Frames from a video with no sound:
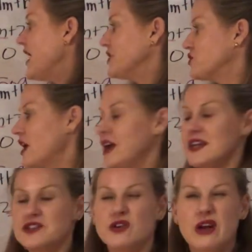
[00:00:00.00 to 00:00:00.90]
that a try.
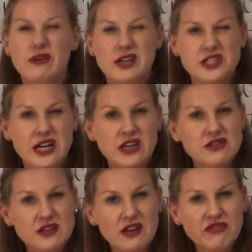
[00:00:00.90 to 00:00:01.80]
It's a great way to check
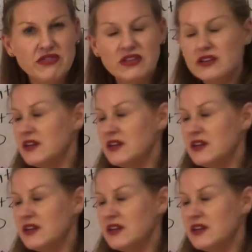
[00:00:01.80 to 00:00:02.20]
yourself.